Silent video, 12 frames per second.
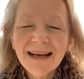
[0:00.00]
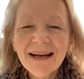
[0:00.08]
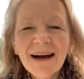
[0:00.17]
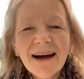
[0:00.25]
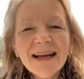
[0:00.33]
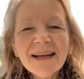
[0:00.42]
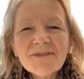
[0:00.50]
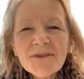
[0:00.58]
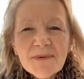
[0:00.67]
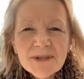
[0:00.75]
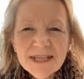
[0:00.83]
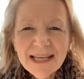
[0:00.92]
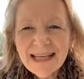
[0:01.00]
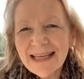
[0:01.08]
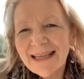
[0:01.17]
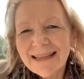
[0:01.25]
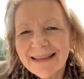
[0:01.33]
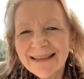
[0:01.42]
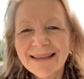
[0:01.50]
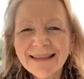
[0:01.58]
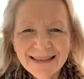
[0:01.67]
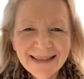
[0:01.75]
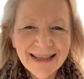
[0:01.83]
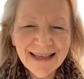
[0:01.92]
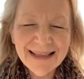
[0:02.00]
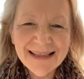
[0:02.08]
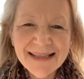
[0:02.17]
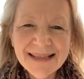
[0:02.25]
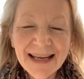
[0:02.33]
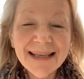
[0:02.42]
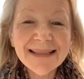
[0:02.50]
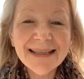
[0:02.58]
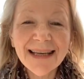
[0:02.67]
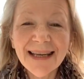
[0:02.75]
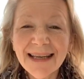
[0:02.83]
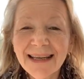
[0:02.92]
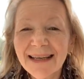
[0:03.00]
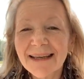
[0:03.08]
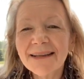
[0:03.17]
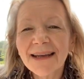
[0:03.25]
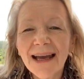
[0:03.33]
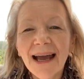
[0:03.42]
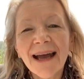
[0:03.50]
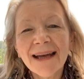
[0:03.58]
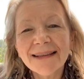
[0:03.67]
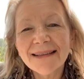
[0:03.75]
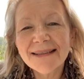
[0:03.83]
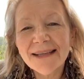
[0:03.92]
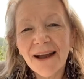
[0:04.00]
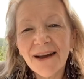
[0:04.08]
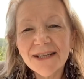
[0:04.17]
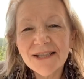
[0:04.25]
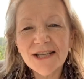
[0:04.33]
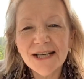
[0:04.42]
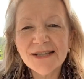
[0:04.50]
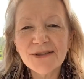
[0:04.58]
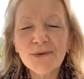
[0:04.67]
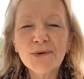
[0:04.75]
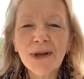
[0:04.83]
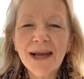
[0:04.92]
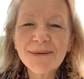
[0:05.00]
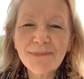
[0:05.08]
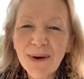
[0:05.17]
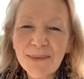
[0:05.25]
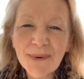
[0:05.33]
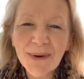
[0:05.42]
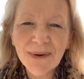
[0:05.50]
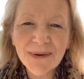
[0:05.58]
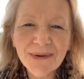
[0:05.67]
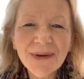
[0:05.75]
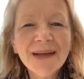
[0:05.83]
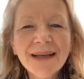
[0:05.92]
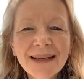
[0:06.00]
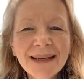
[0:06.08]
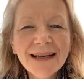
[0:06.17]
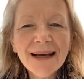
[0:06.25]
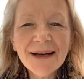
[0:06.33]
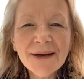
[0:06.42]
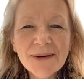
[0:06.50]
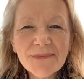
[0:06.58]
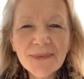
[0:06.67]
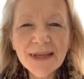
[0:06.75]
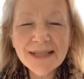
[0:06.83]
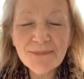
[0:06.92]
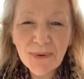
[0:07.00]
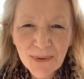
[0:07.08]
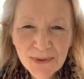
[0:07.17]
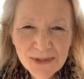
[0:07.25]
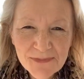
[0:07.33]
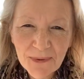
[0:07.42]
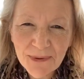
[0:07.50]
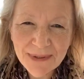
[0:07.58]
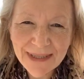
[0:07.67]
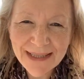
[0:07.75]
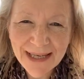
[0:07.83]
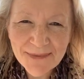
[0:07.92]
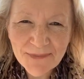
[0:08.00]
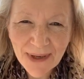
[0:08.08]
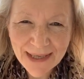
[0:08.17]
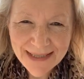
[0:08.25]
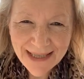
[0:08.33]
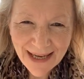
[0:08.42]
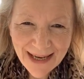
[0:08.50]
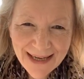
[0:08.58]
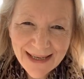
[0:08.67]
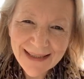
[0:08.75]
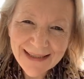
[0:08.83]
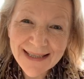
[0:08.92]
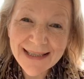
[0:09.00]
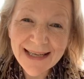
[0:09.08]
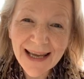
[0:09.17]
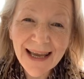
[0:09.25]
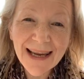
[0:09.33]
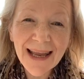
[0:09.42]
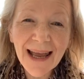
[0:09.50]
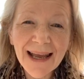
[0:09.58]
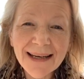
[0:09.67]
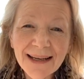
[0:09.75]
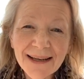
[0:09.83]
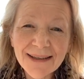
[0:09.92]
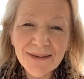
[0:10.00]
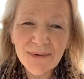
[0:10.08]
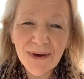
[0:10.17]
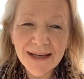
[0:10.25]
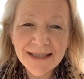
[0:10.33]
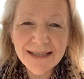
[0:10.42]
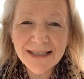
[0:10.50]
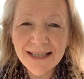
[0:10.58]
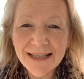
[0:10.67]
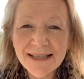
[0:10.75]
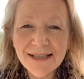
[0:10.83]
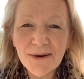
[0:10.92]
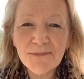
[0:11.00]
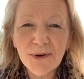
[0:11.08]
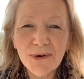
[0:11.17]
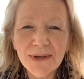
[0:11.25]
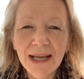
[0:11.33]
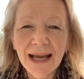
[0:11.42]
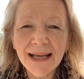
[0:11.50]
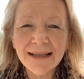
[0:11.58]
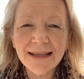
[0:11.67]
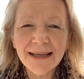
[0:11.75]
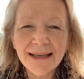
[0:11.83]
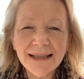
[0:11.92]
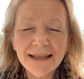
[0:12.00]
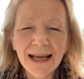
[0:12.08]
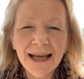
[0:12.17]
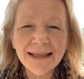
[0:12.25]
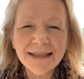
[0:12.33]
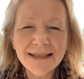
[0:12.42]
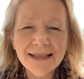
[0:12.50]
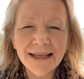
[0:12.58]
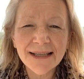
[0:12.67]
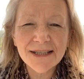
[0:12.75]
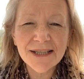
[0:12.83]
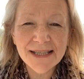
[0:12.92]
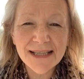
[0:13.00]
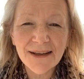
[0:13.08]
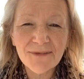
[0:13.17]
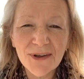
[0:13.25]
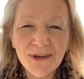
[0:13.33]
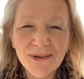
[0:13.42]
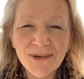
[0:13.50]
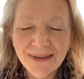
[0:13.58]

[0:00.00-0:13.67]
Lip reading: Hi everybody, it's Sandy here, and I just thought I'd pop on. There's a pause point in my day today, and I thought I'd just jump on and just give you